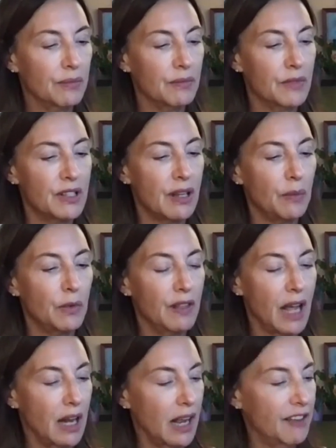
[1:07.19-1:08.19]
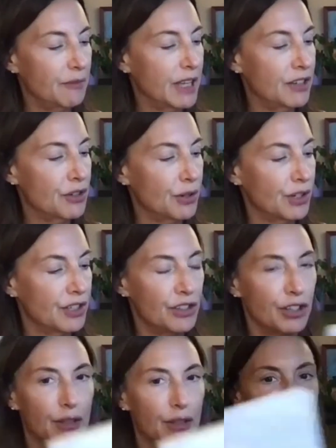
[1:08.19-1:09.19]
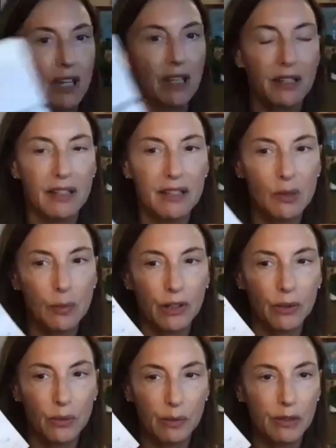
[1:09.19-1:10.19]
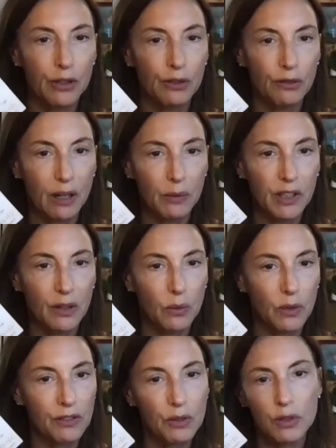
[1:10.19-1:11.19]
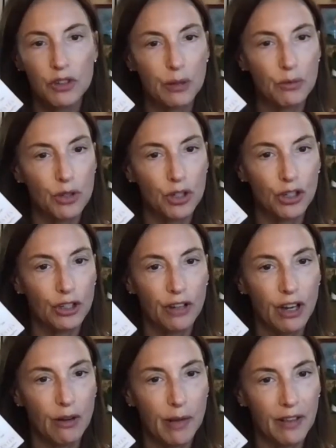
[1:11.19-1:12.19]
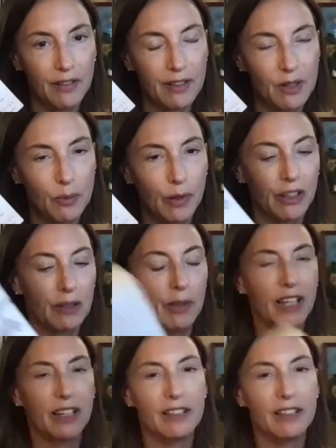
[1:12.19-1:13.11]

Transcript: someone that I've mentored turned me on to this book, Women Who Run with the Wolves, which I'm sure you know about this book because